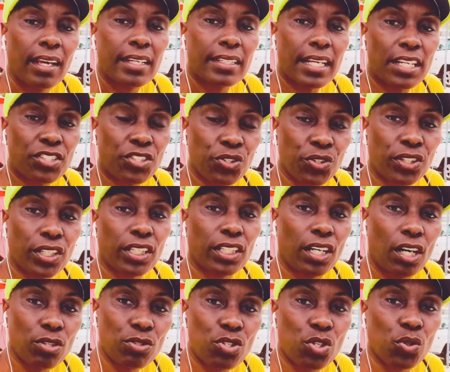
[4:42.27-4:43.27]
that you could
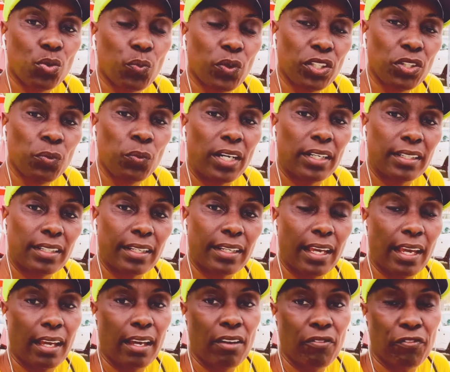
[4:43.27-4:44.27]
go to when you wanted to
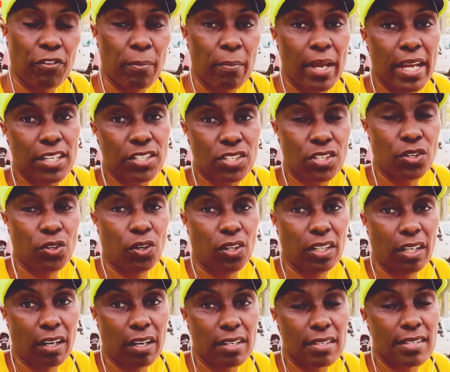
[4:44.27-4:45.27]
get information or
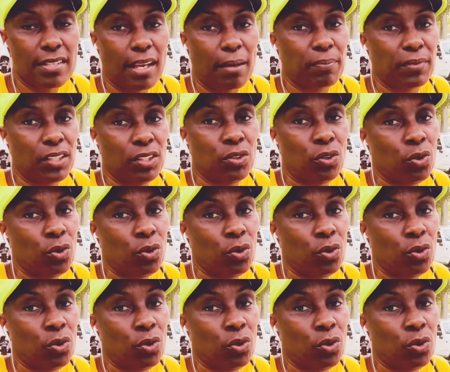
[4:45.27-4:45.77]
learn something,